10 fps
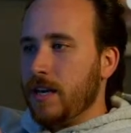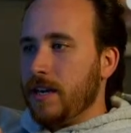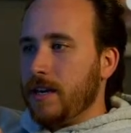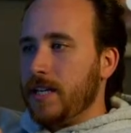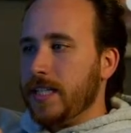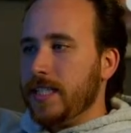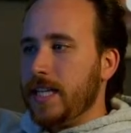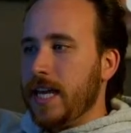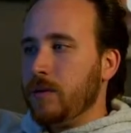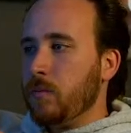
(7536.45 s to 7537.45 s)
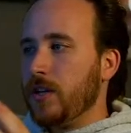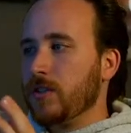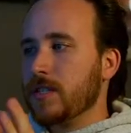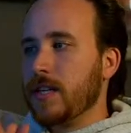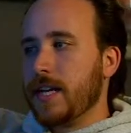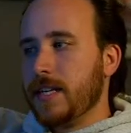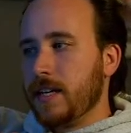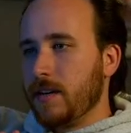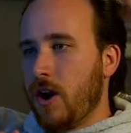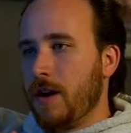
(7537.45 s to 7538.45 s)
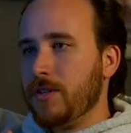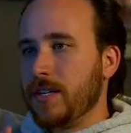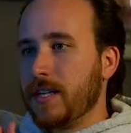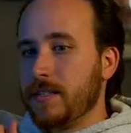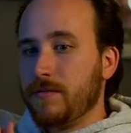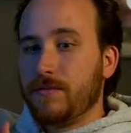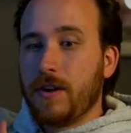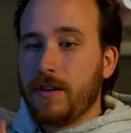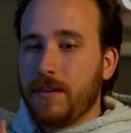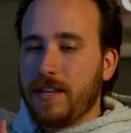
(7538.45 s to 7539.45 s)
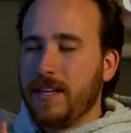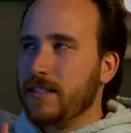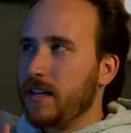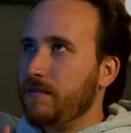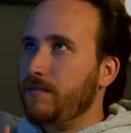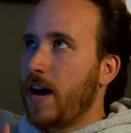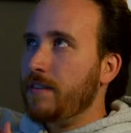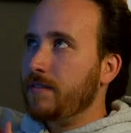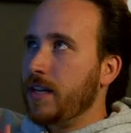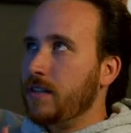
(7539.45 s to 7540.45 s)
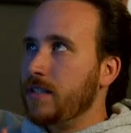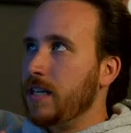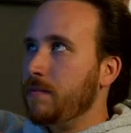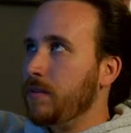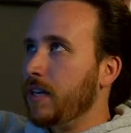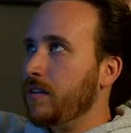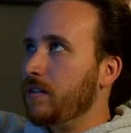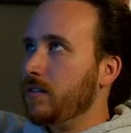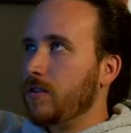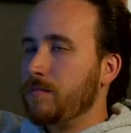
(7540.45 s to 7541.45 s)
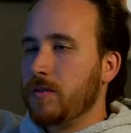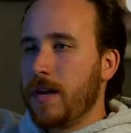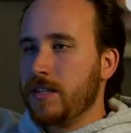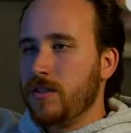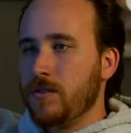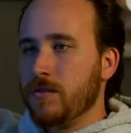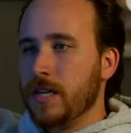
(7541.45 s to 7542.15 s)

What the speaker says: Because then when you're selecting an object that's in front of, I think it's like 5 layers deep can CryptoMats do,